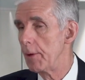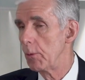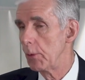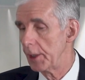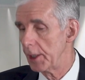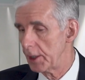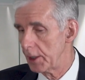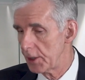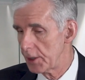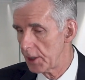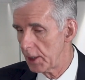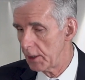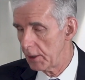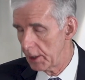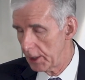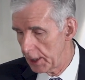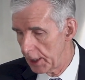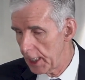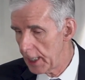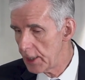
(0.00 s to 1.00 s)

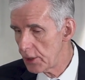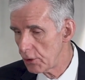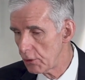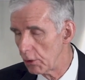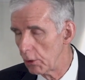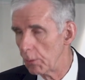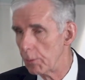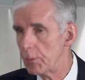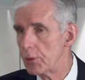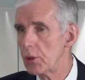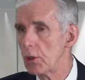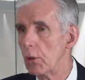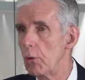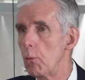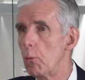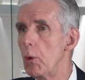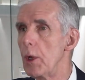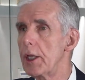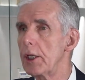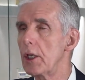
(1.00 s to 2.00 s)
in an age group. So
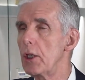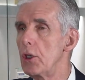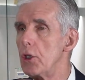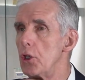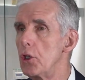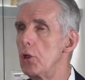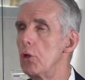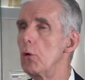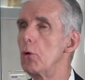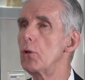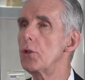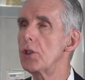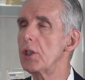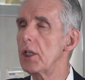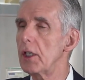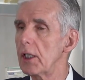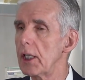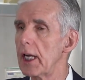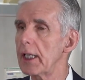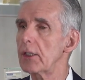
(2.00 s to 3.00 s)
we can use the
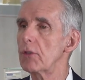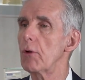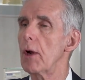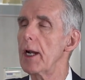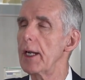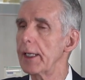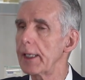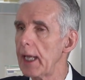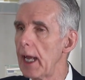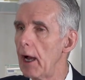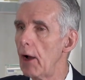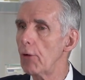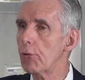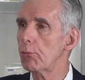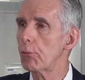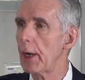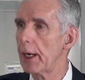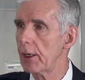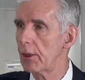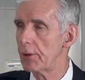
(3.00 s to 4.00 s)
electronic health
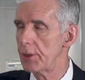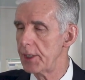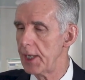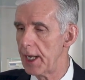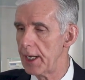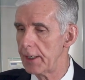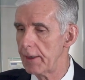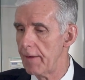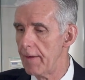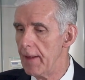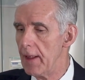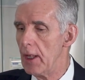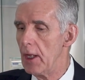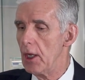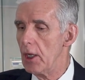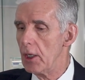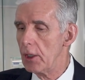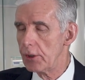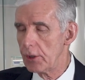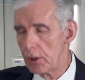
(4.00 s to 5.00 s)
record data
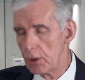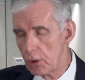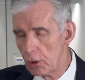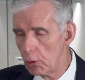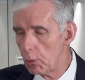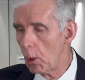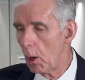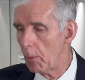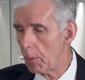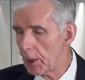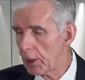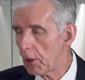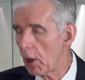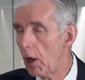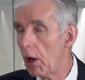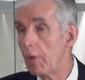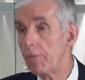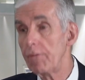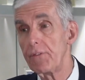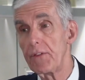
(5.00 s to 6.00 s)
to do what we
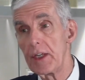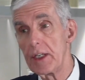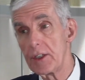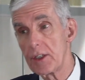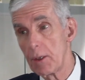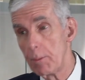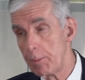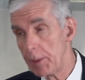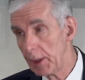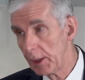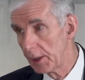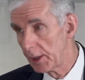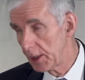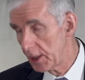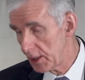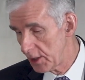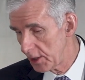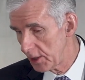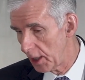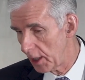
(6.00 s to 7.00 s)
call
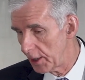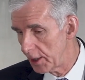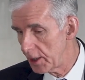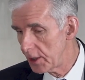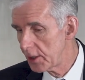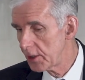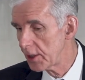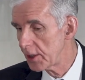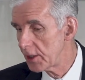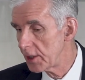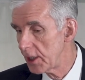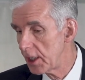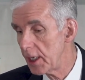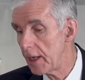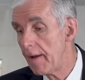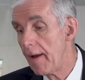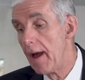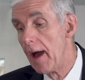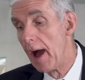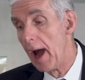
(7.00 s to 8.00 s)
feasibility studies to
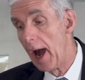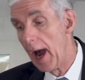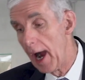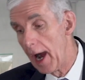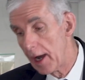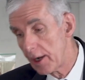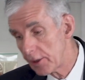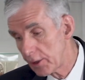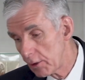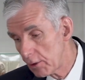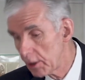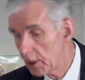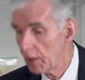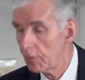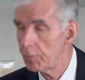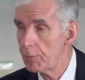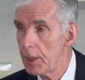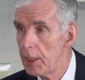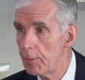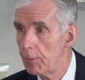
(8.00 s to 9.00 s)
see, are there
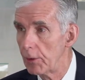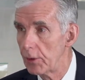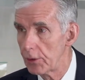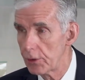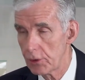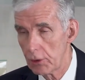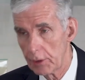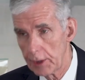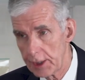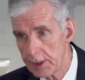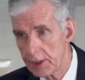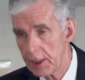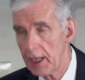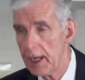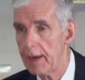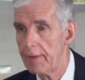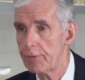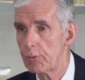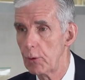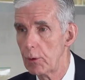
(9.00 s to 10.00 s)
enough people? So let's say I
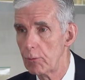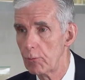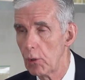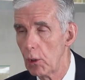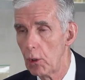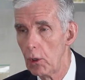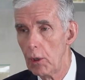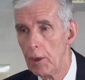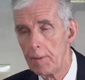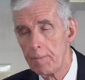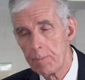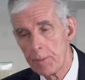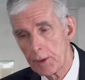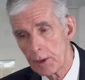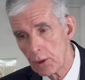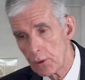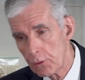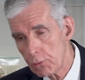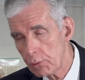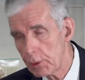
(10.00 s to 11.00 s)
have to enroll
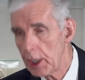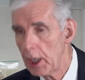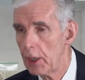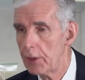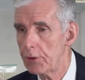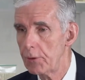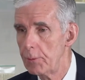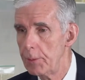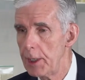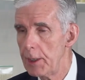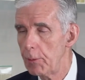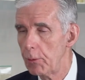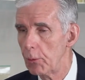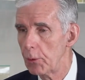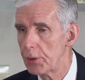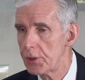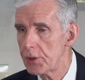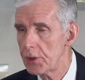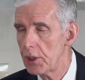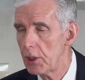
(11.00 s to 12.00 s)
300 people
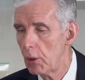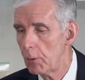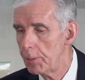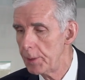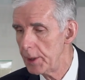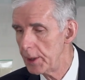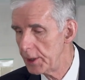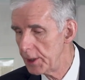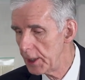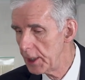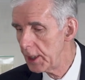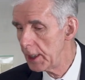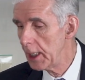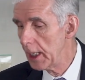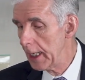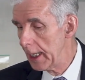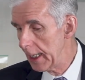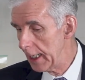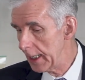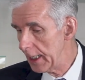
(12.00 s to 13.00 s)
with COPD
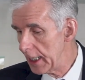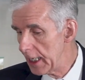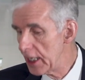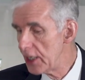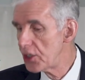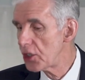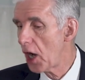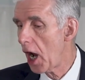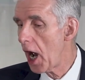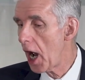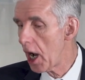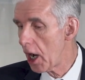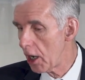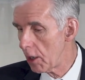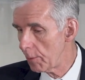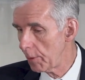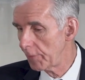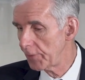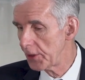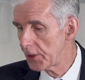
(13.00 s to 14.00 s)
in each
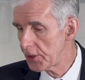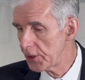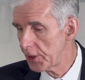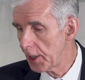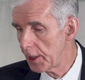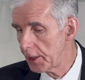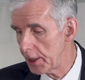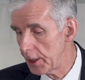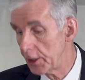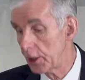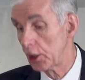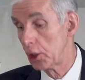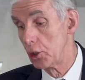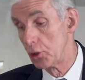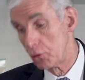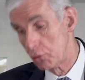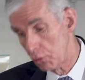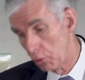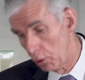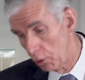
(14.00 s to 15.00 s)
arm of the study, the
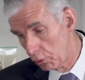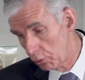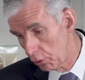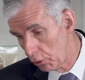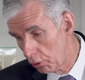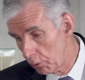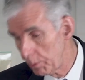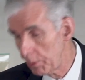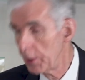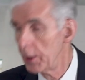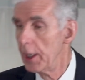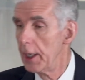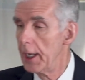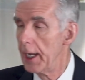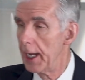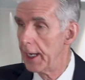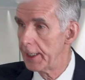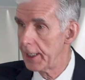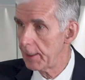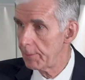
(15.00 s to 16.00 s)
control group
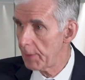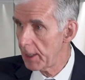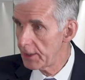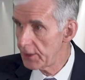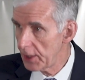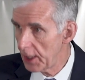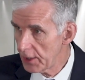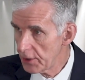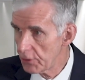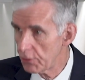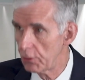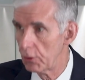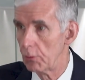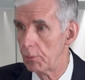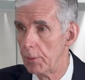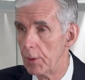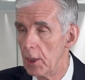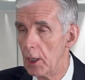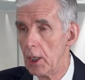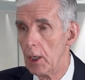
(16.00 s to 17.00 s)
and then my test group.
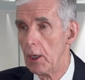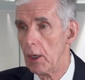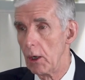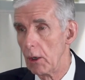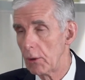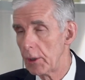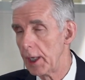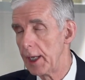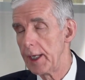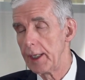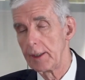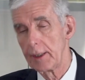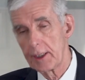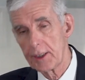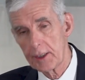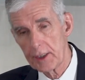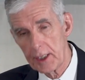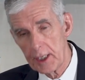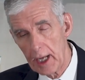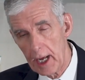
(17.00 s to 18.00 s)
Okay, and
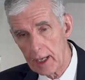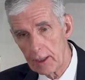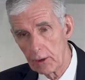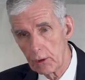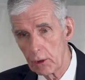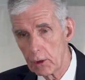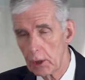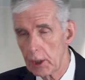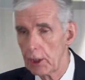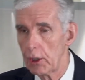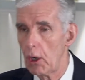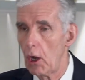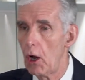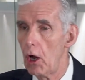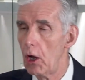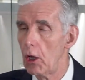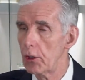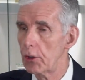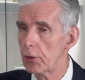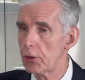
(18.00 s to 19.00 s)
let's see, I look at
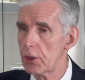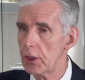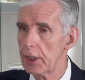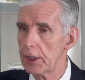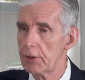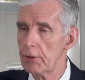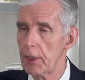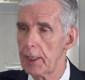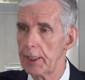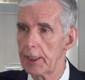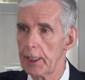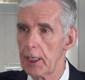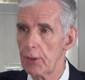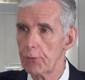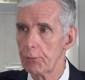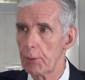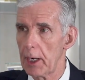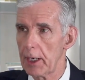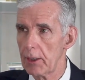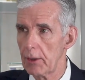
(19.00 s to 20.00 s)
all those electronic
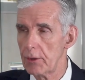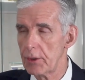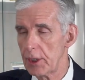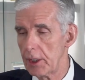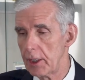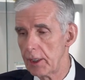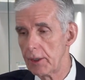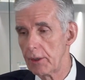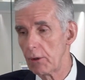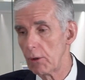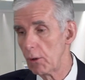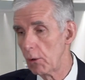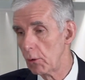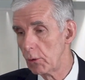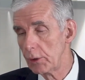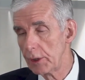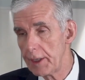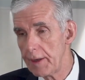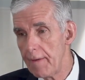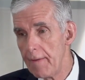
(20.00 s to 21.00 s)
health records and there are
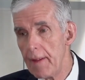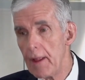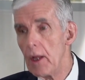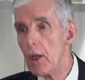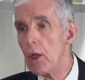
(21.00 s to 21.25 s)
only